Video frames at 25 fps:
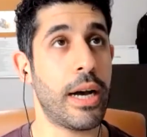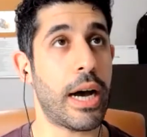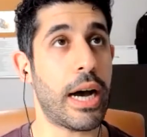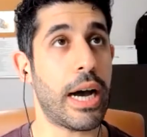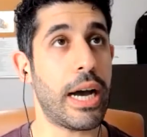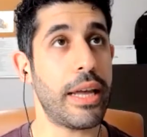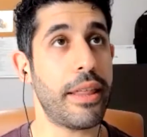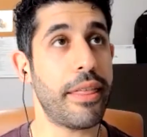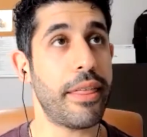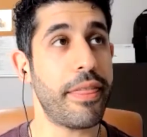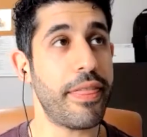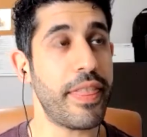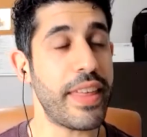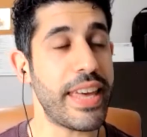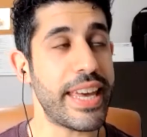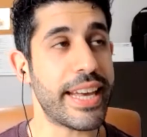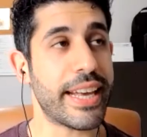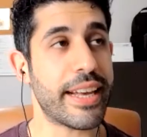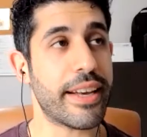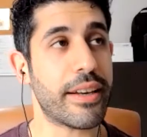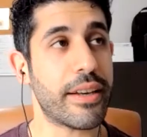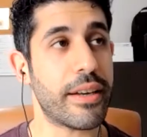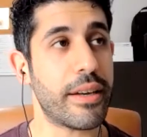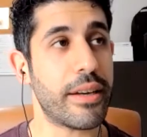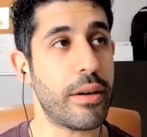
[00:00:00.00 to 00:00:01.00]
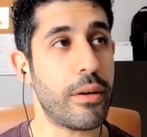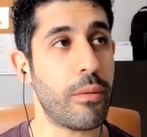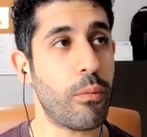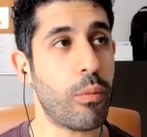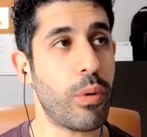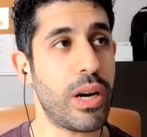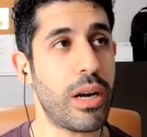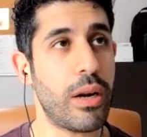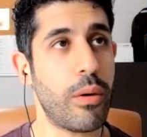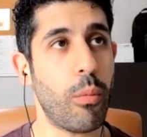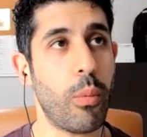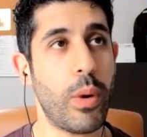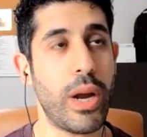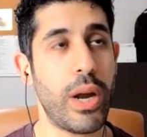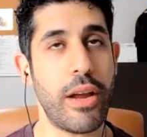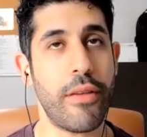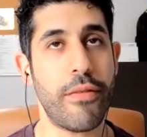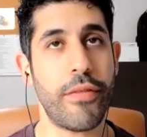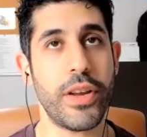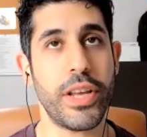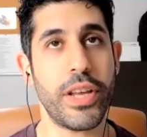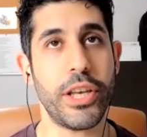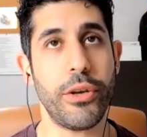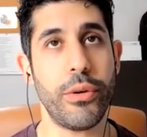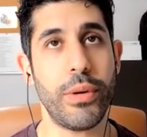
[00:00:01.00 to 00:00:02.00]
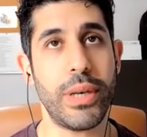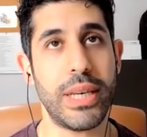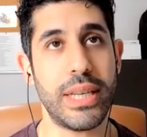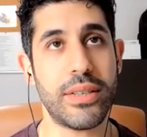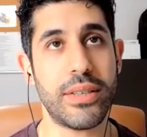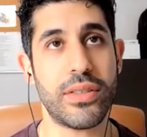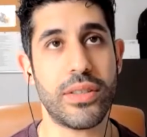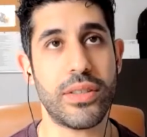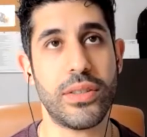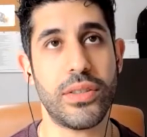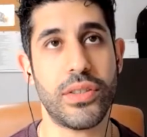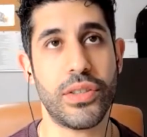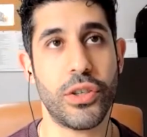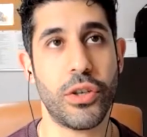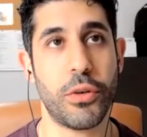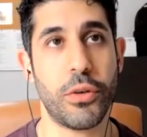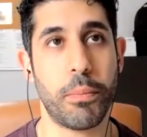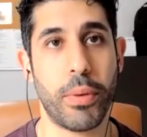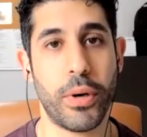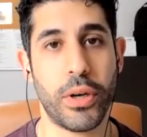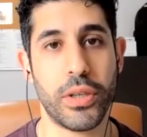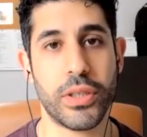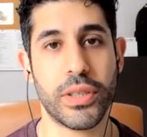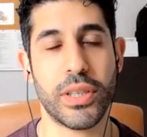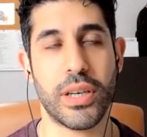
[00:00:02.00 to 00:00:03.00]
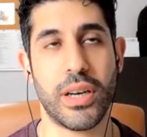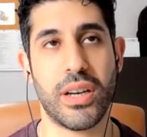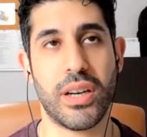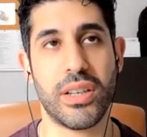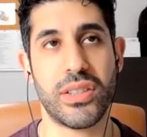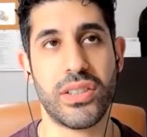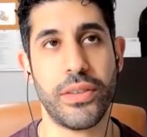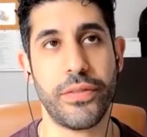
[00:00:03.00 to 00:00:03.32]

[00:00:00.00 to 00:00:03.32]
I think wherever you listen to your podcast,